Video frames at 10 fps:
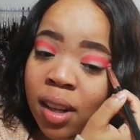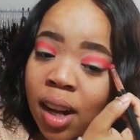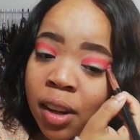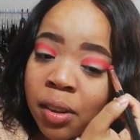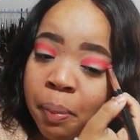I
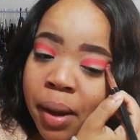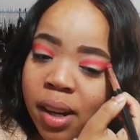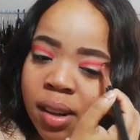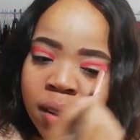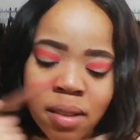could pat it
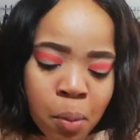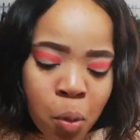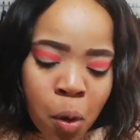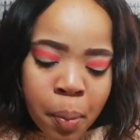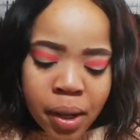in some
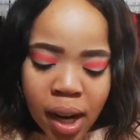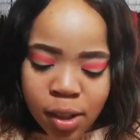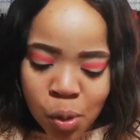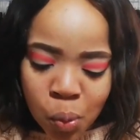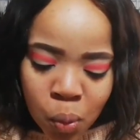more, but I
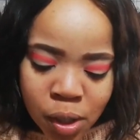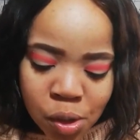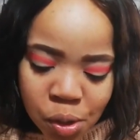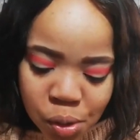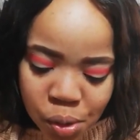don't want
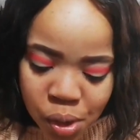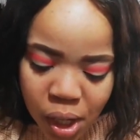to.